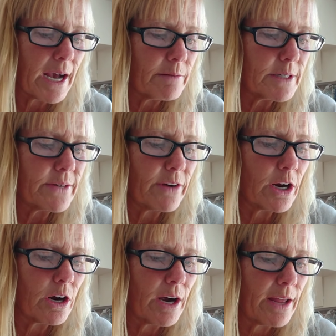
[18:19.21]

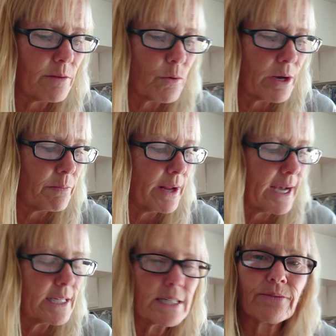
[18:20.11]
atmosphere and the marine
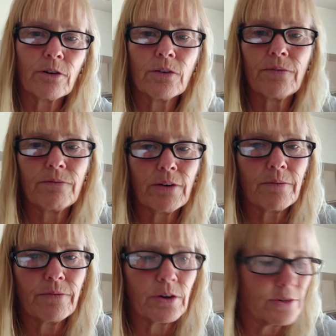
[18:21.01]
plants
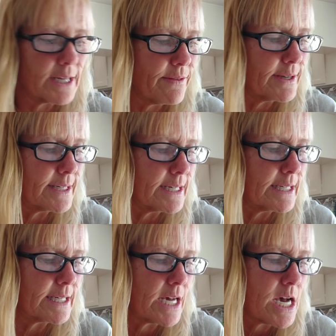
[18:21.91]
from
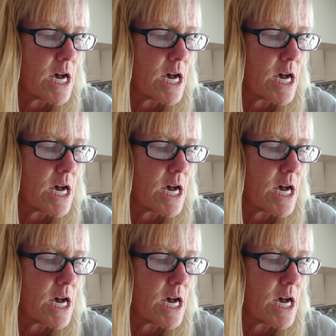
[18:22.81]
photosynthesis.